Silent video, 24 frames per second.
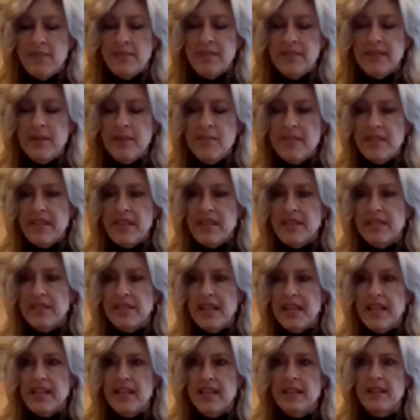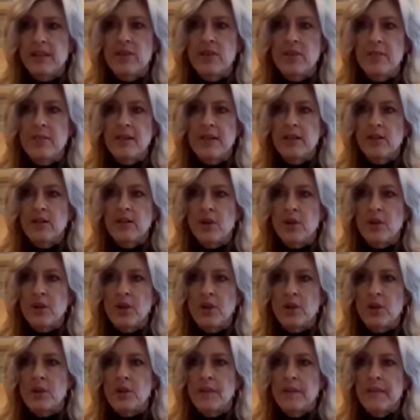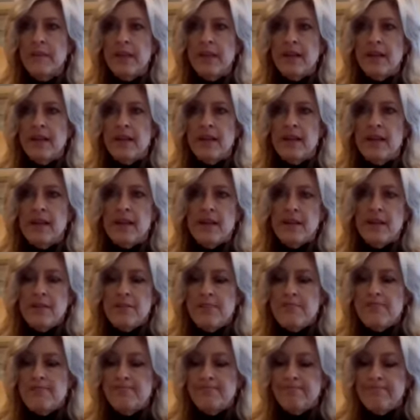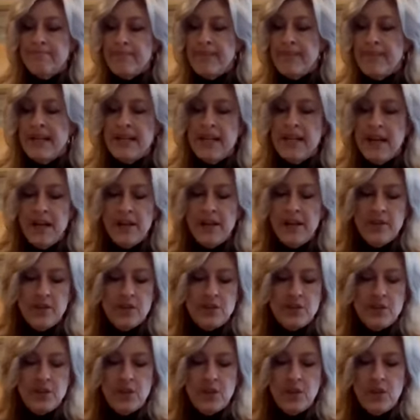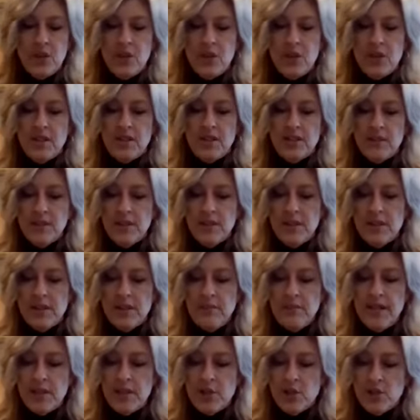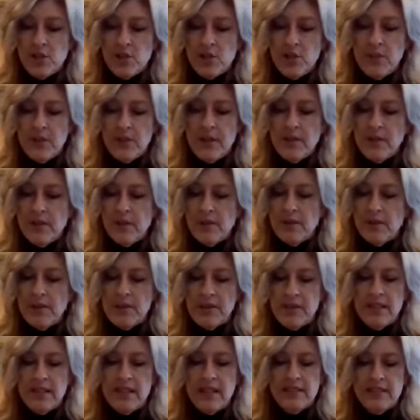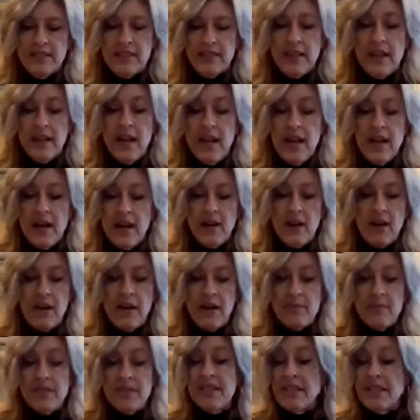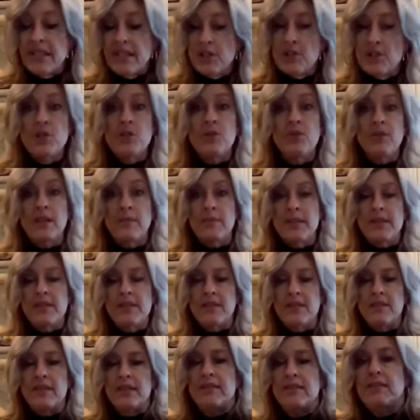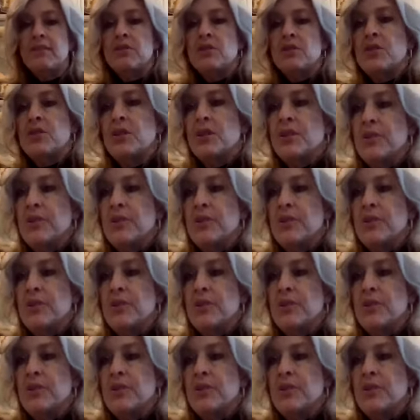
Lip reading: some things take a little bit longer than others to cook. So we want to make sure we cook the things like today too. Let me tell you, I'll show